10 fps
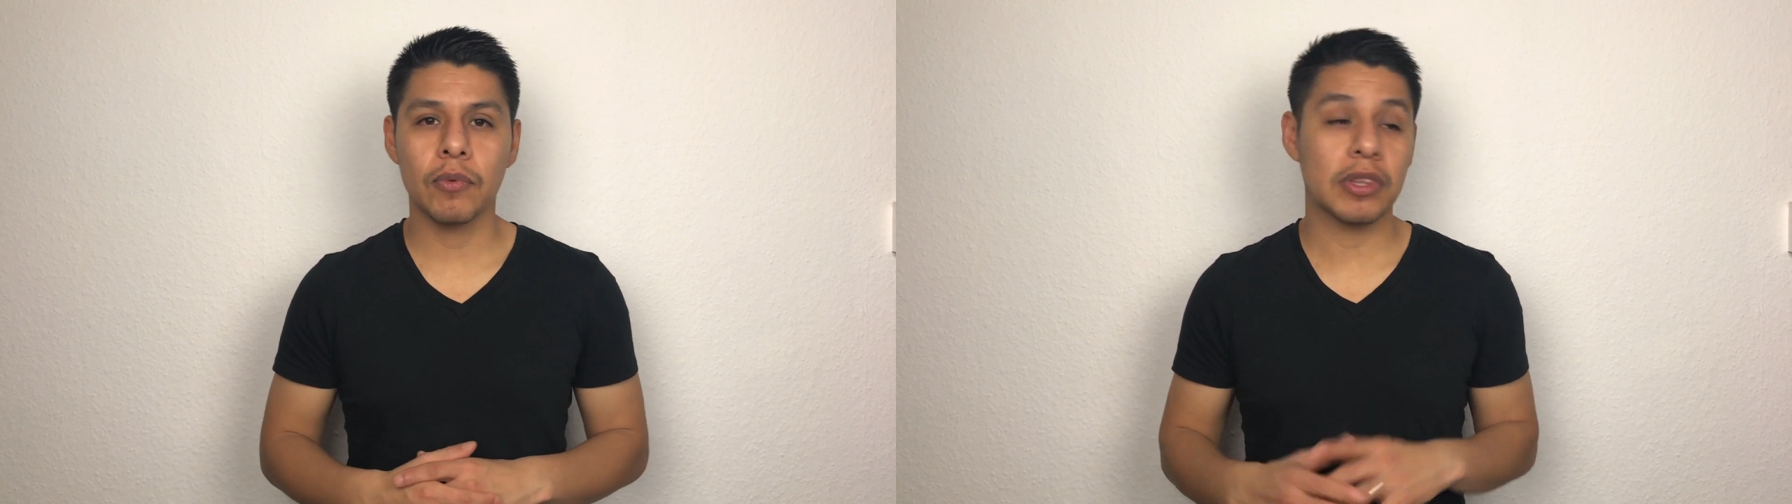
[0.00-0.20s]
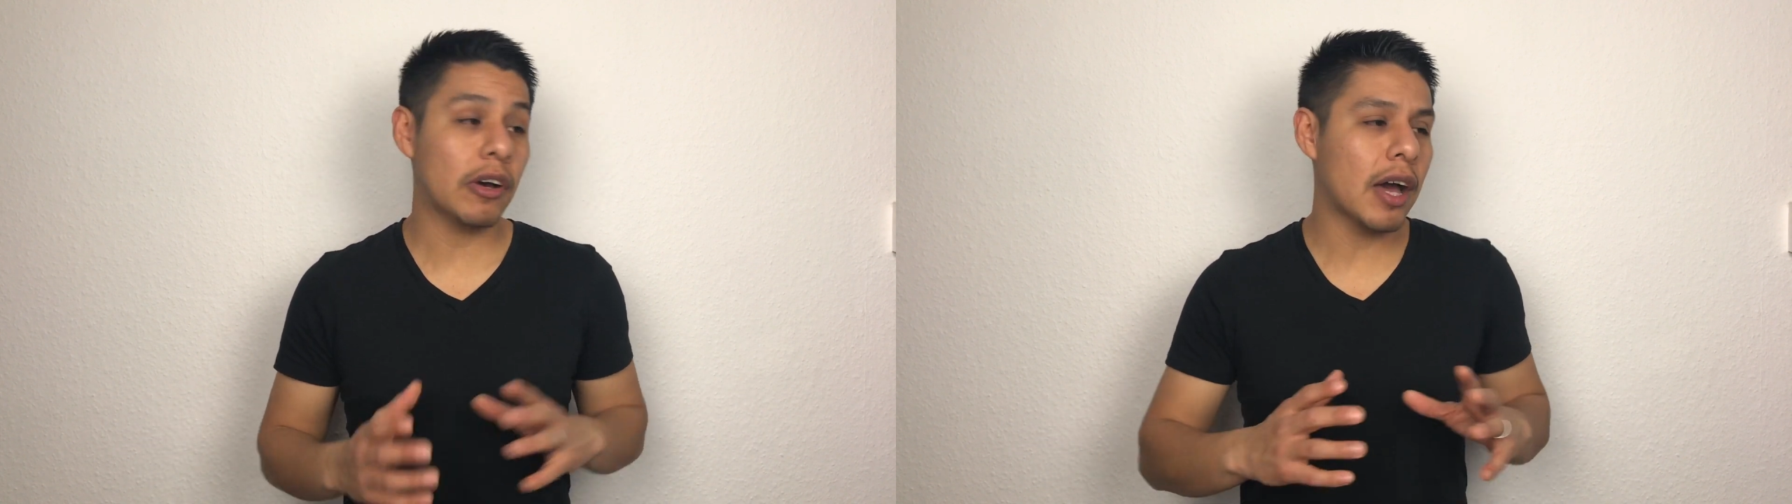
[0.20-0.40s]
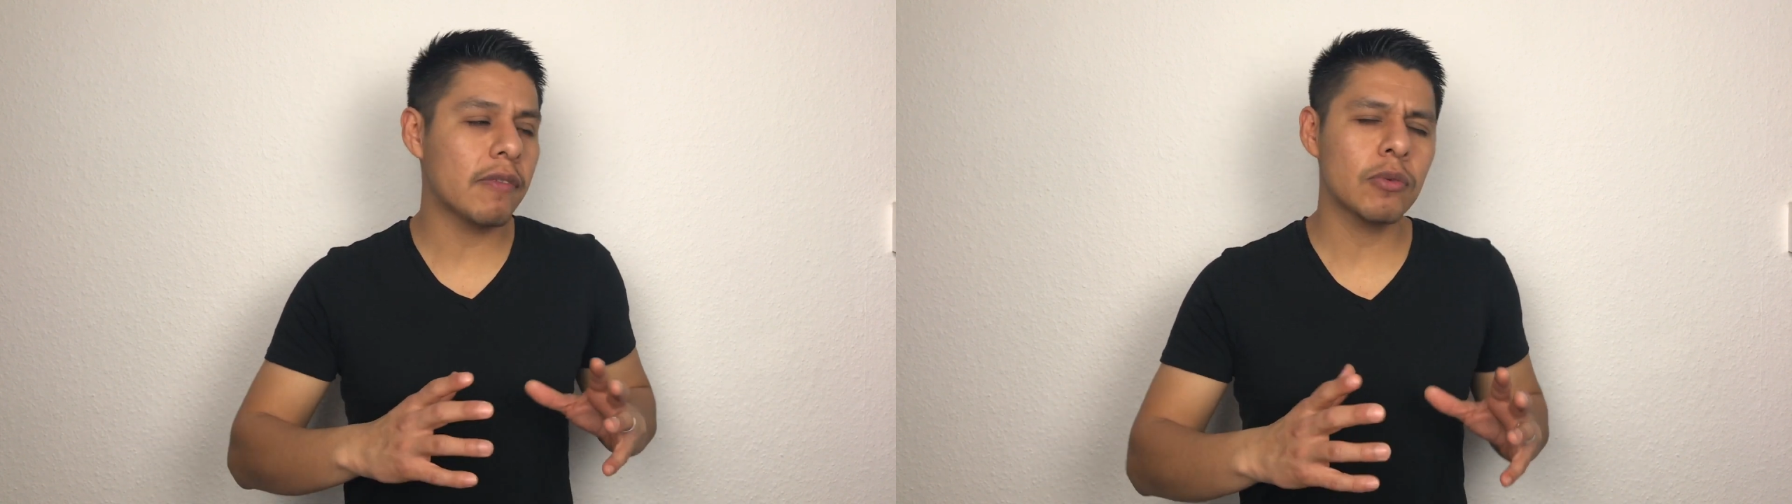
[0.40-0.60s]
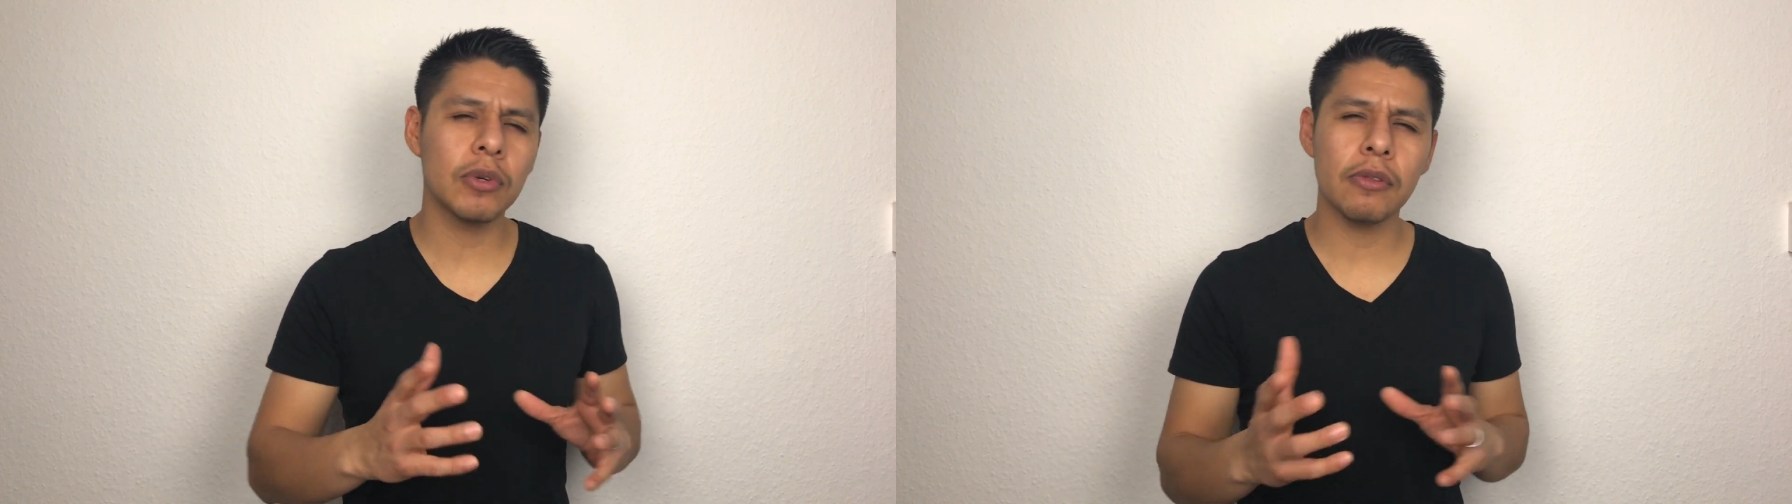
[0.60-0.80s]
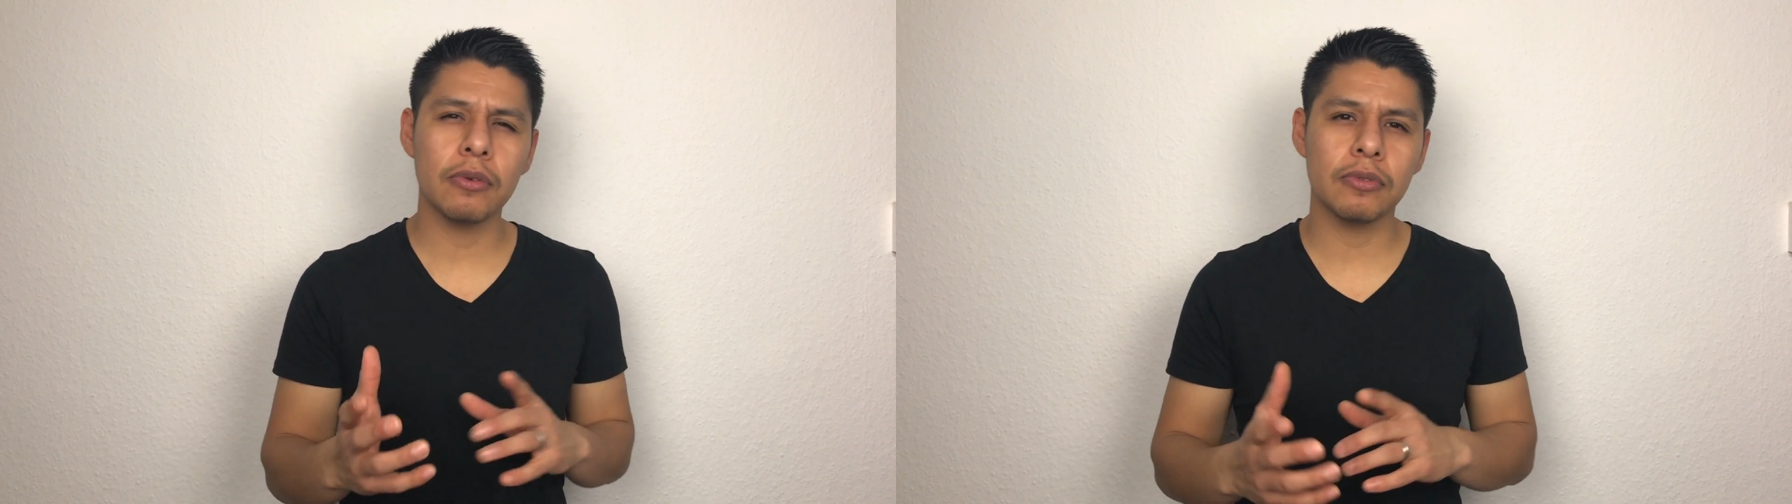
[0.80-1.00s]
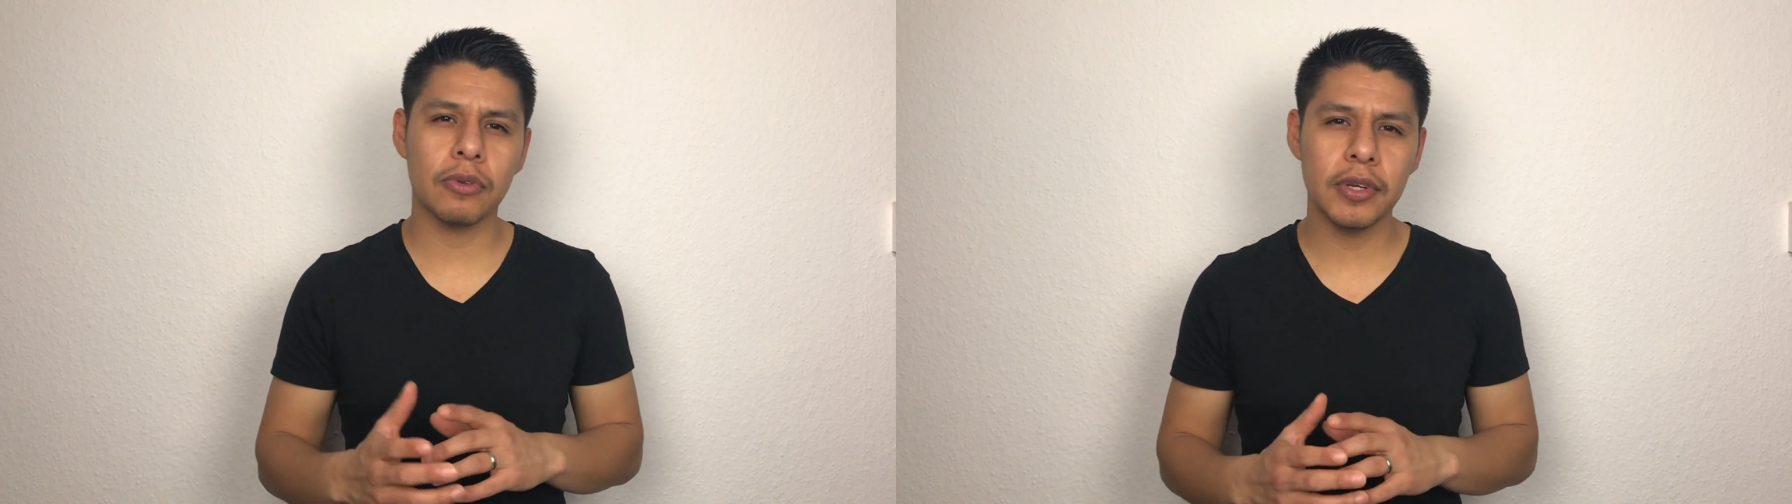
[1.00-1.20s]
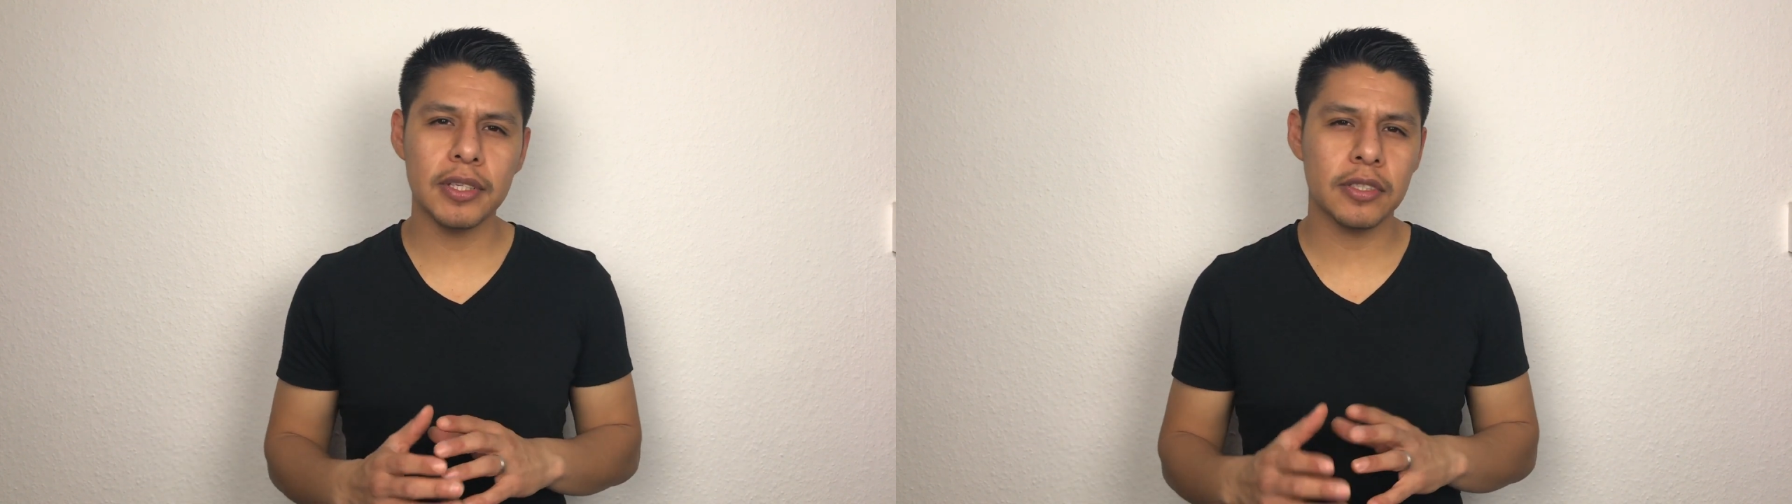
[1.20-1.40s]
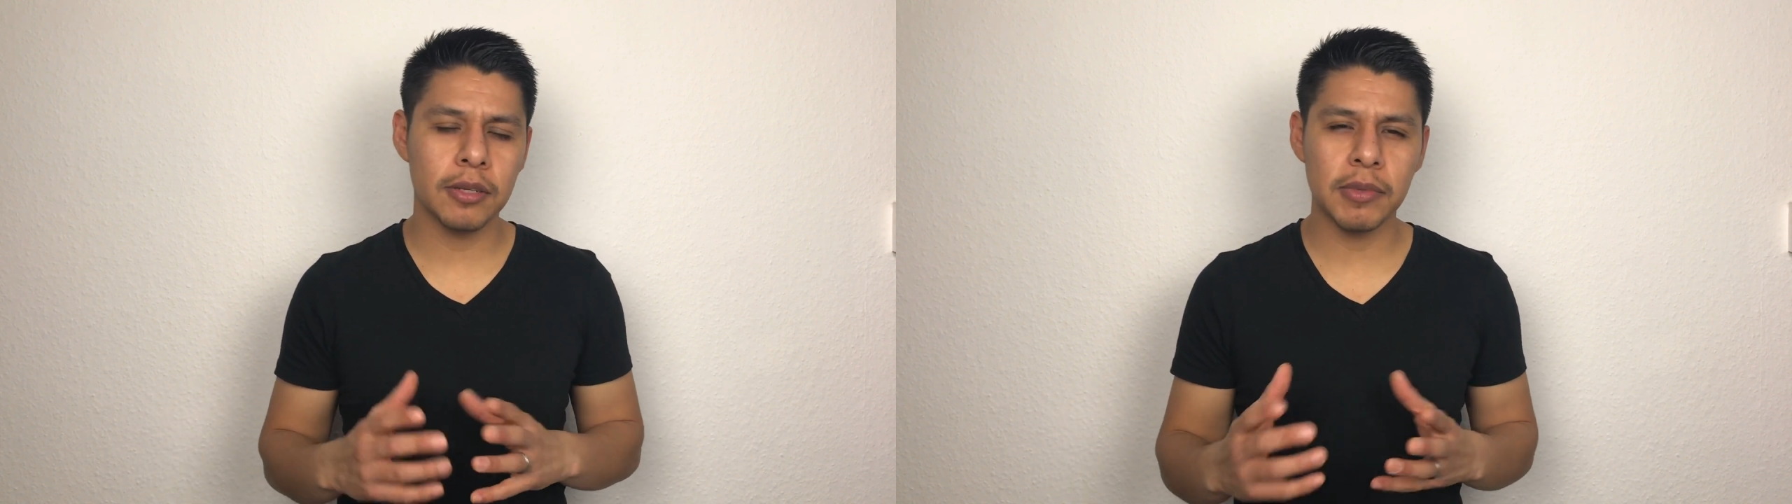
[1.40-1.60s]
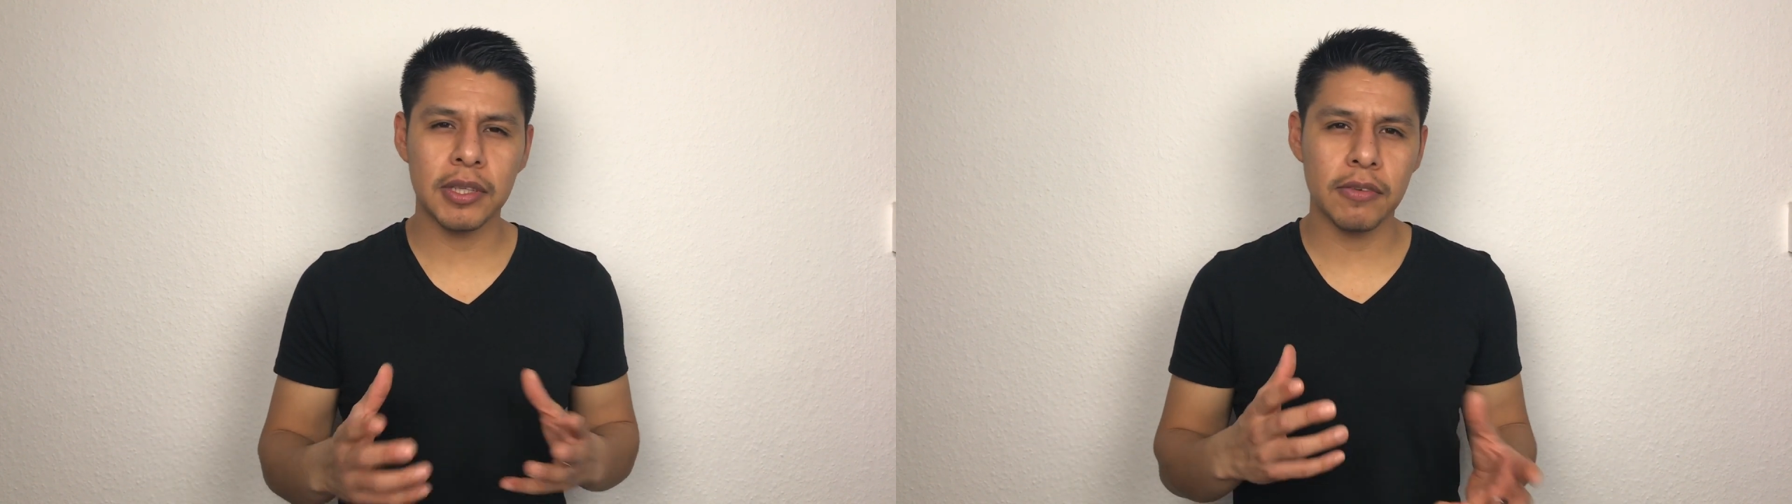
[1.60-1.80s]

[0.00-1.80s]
it's going to be